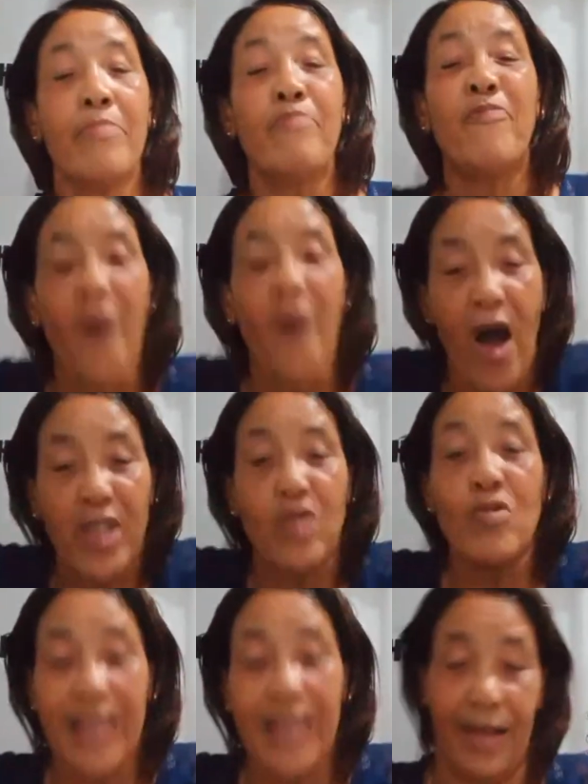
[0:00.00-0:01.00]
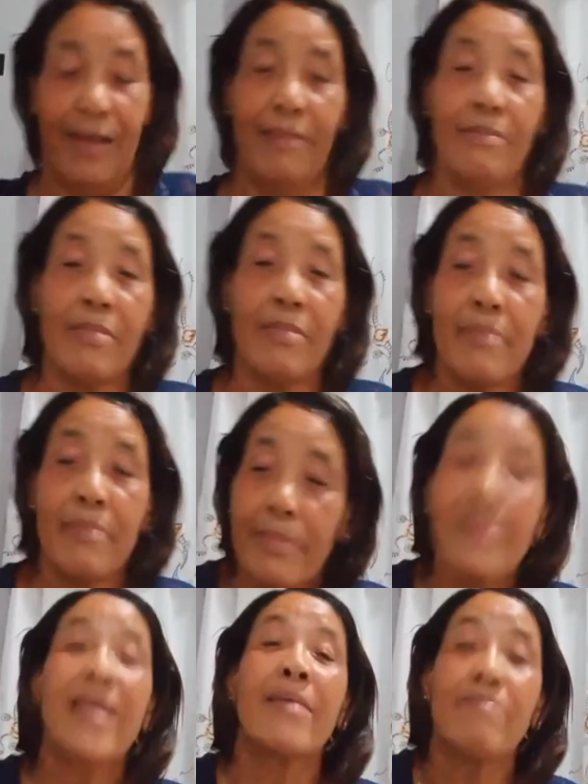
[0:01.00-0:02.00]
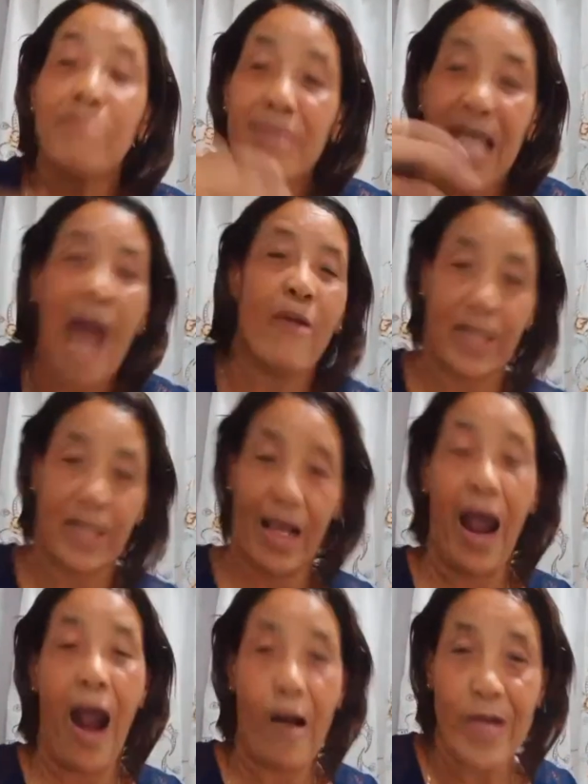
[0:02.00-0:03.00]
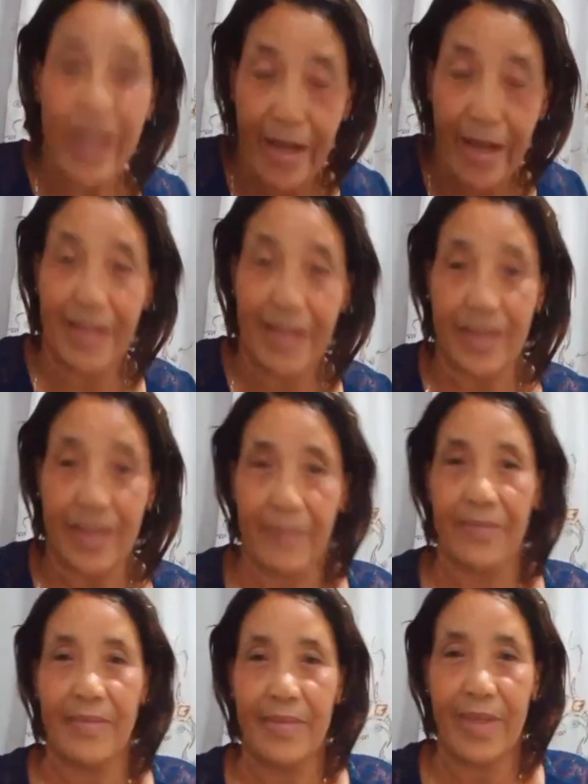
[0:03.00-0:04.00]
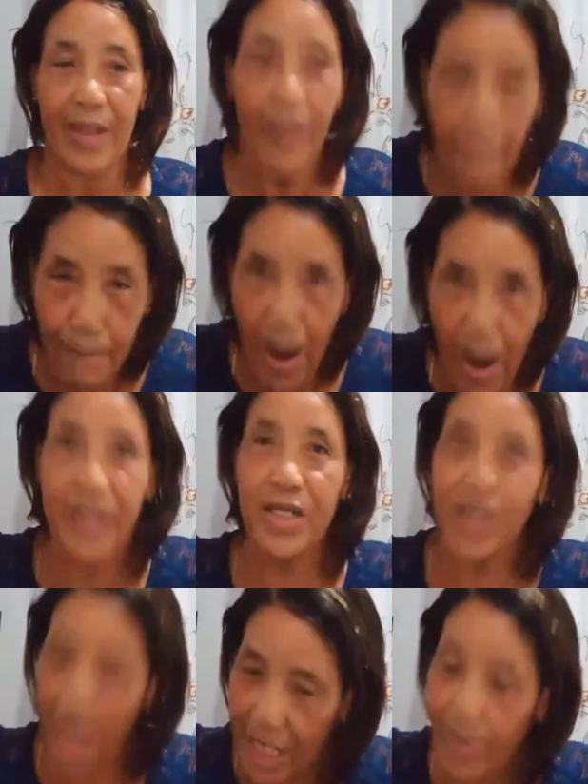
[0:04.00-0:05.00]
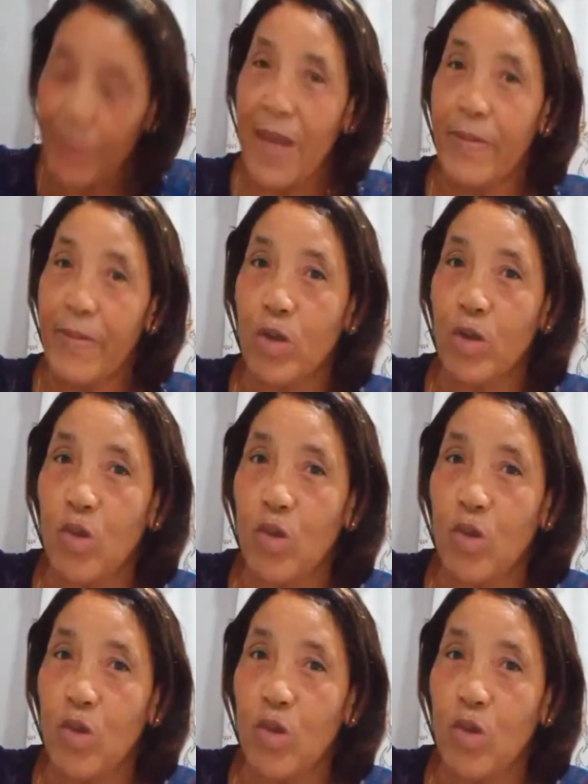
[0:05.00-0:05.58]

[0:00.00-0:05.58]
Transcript: fortune teller, tarot card readers. Politicians must be able to do